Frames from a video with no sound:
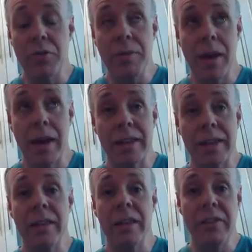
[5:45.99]

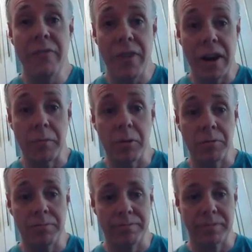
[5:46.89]
remain invariable.
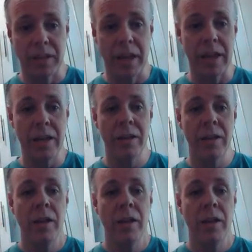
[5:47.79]
Okay?